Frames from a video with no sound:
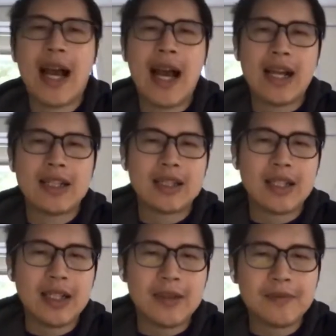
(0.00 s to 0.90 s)
And
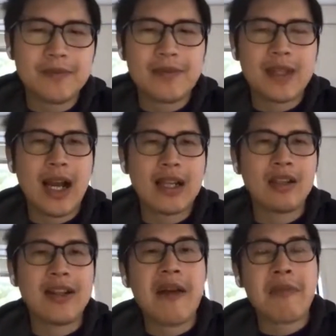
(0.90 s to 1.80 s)
it
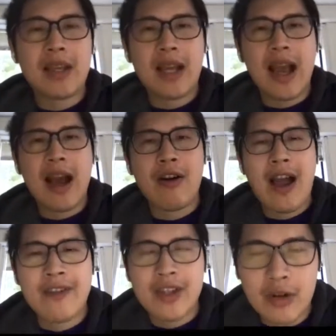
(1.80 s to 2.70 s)

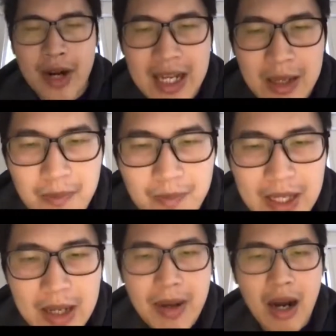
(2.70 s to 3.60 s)
has already
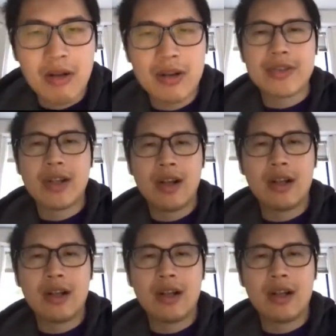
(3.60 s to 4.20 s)
powers